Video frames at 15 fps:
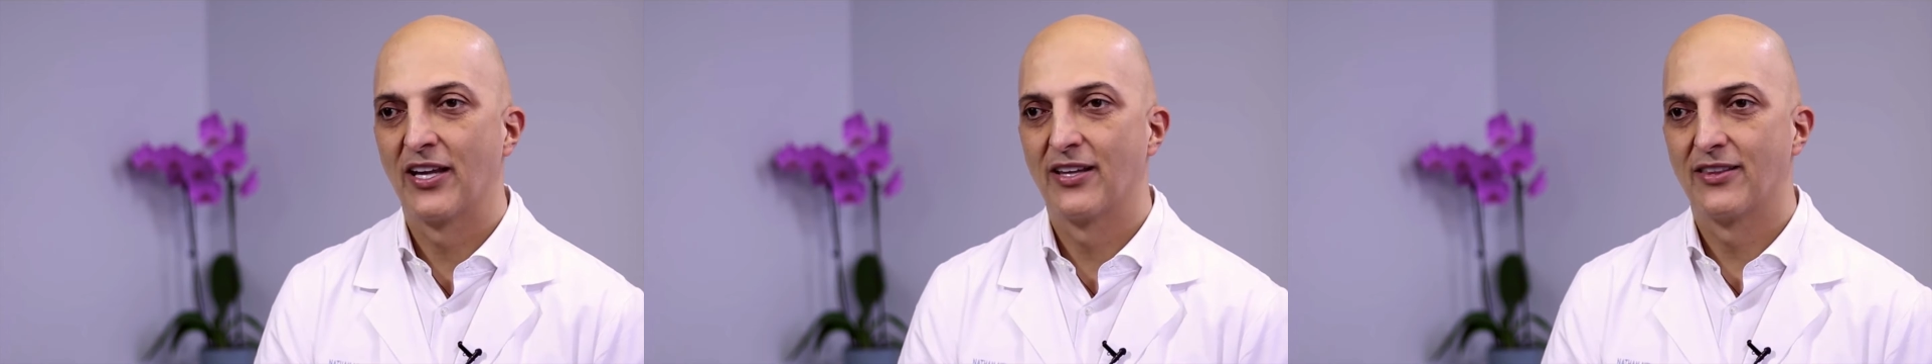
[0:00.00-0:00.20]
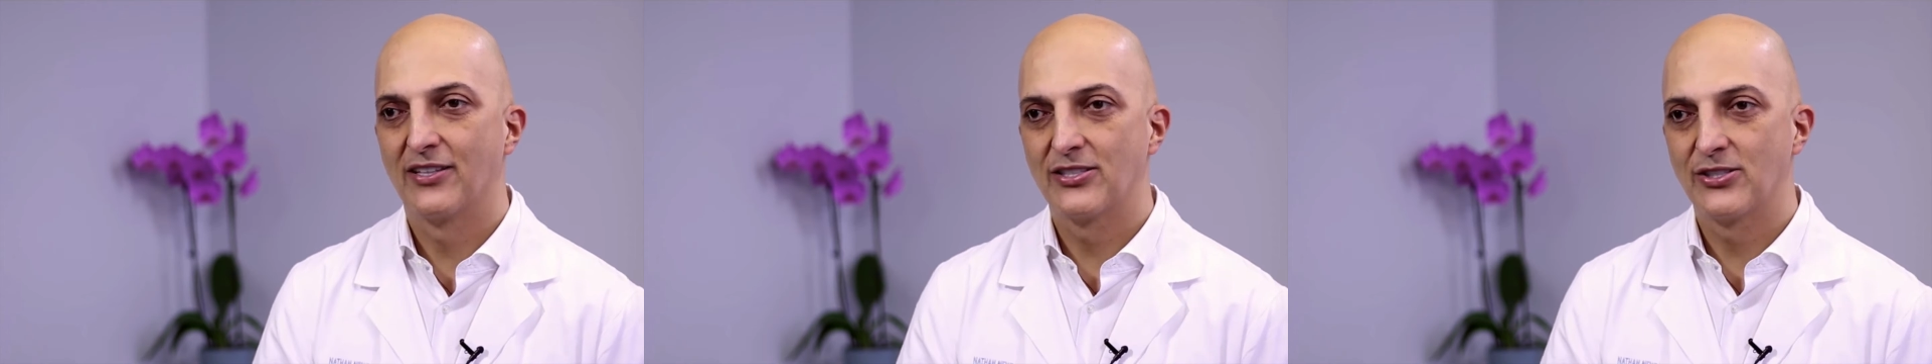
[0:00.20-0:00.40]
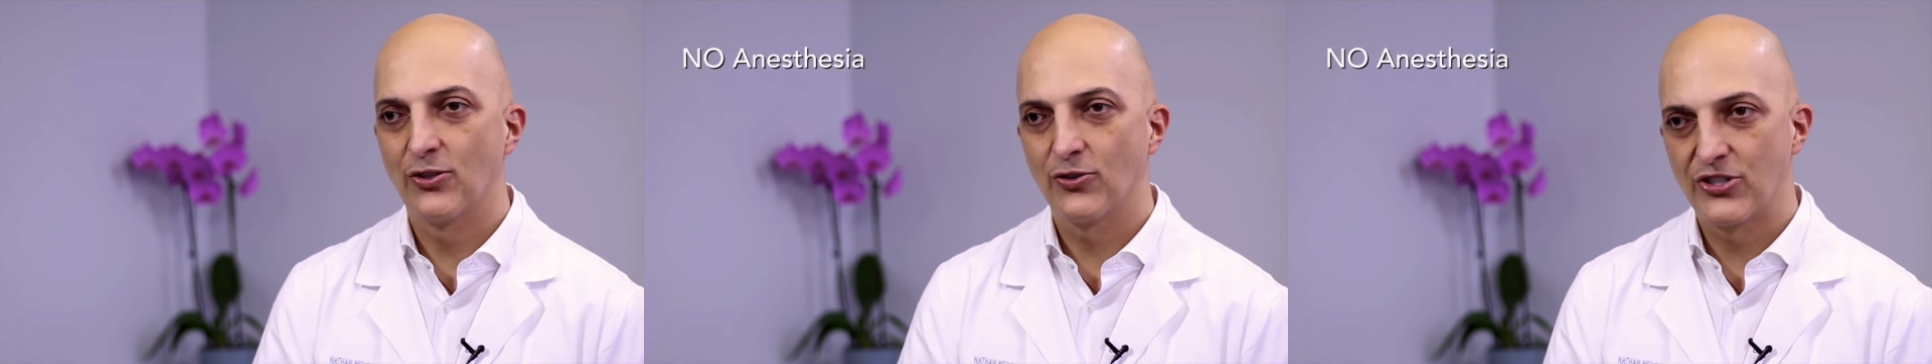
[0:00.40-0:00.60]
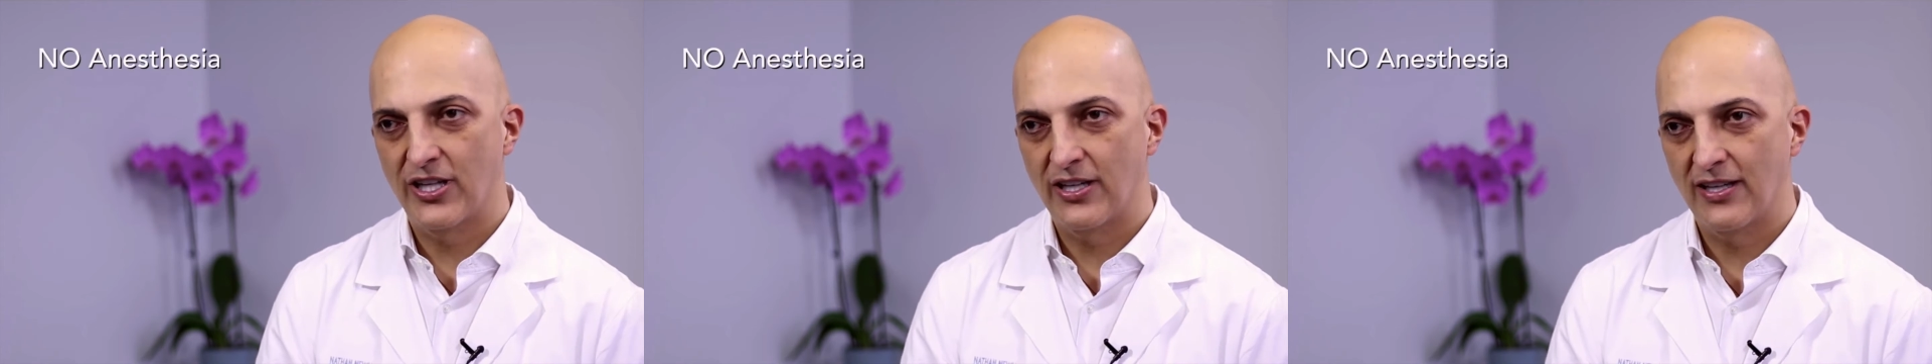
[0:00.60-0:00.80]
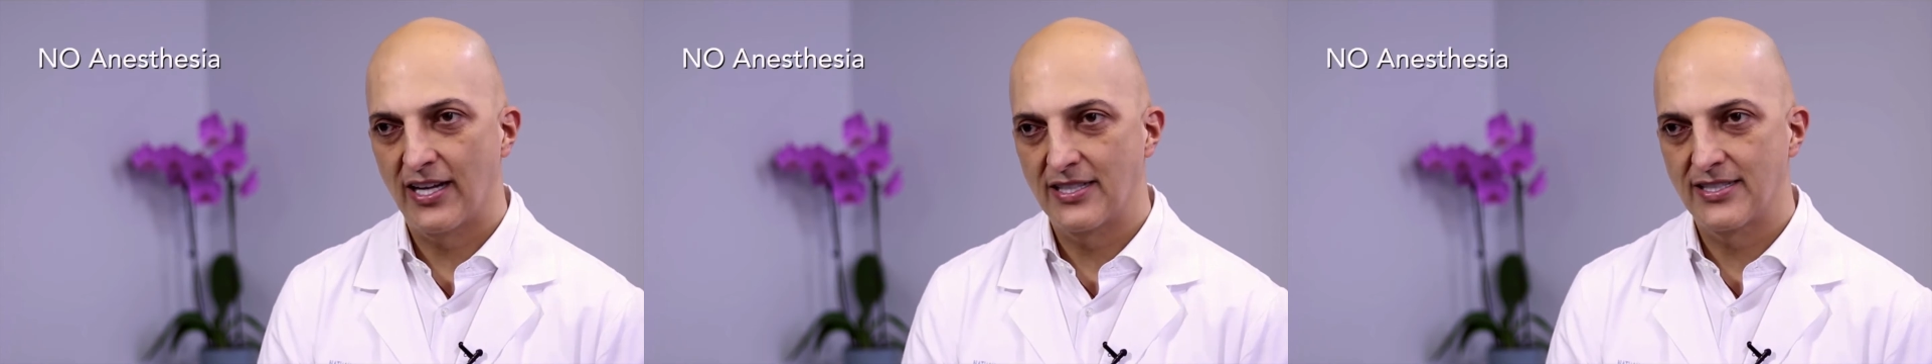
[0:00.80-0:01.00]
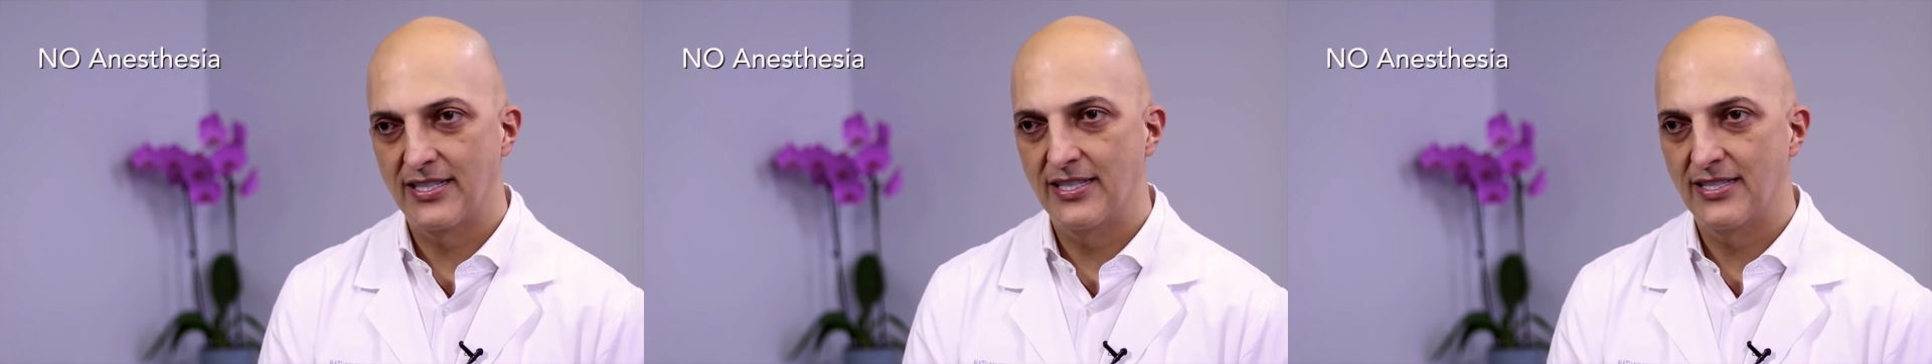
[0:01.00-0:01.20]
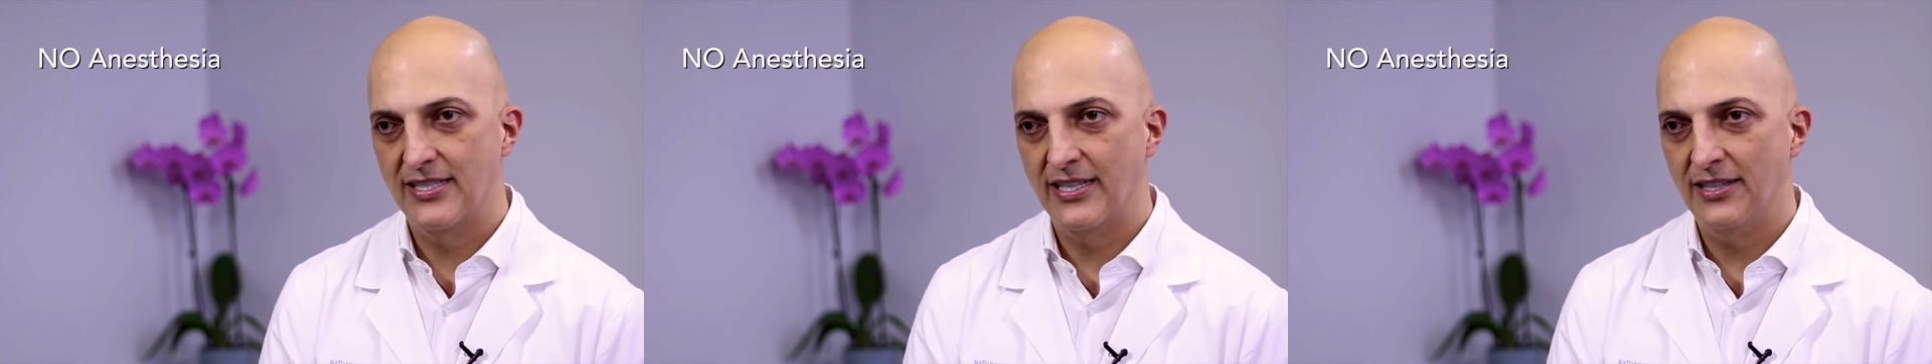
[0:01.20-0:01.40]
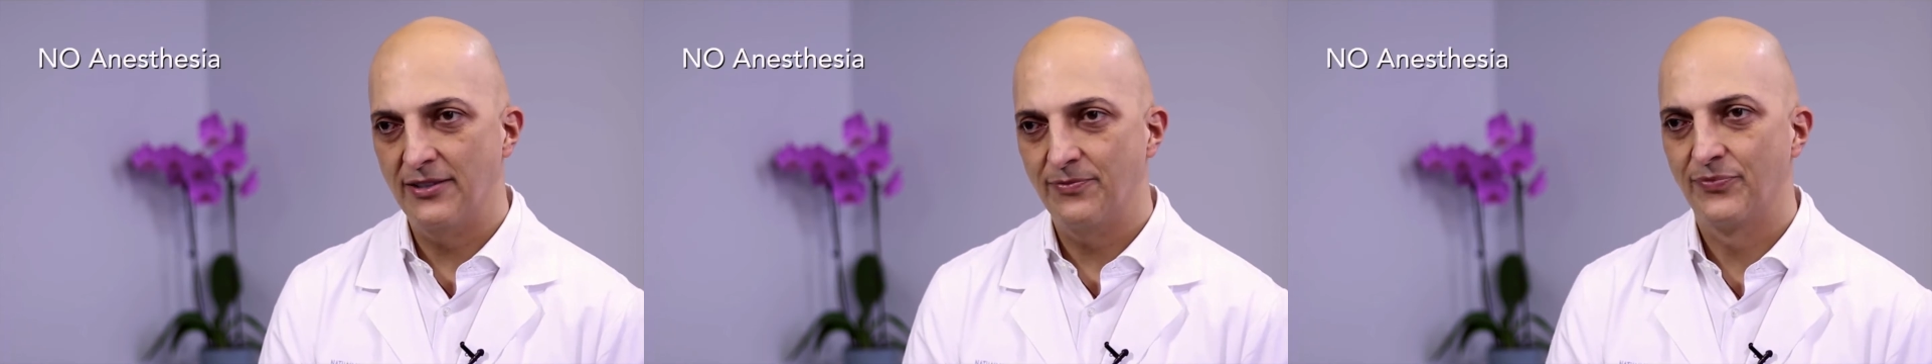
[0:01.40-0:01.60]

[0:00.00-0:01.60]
There's no general anesthesia,